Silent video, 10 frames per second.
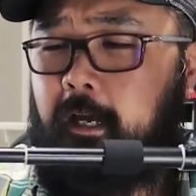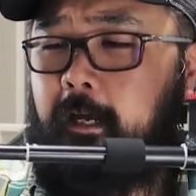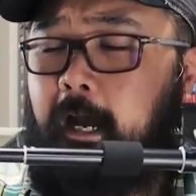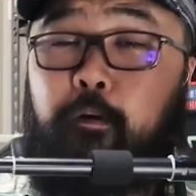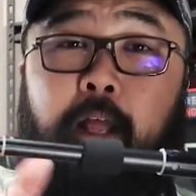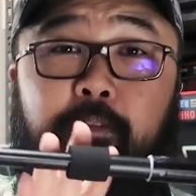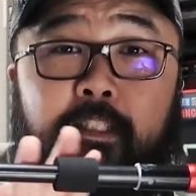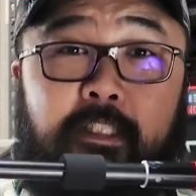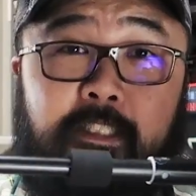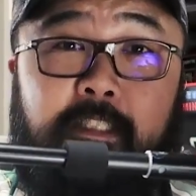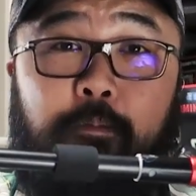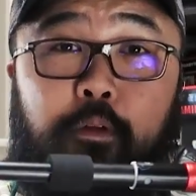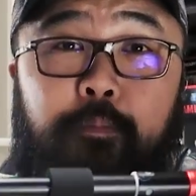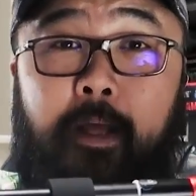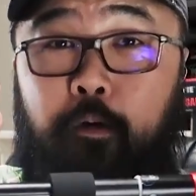I would have to
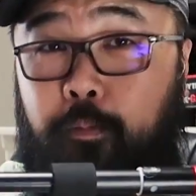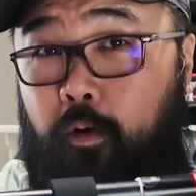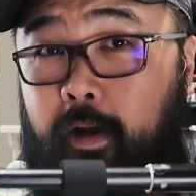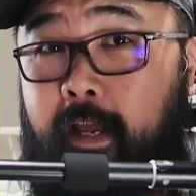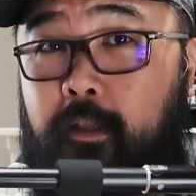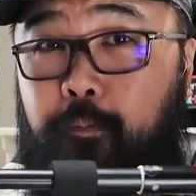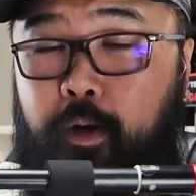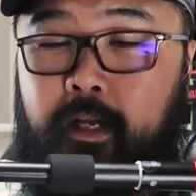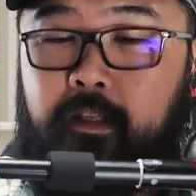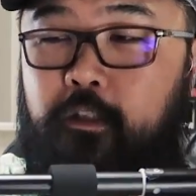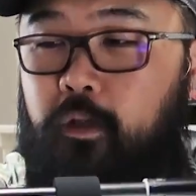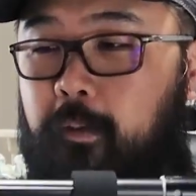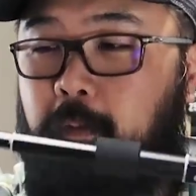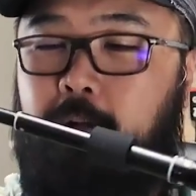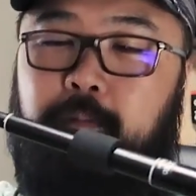disassemble it, but I would probably end up breaking the
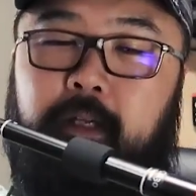tripod.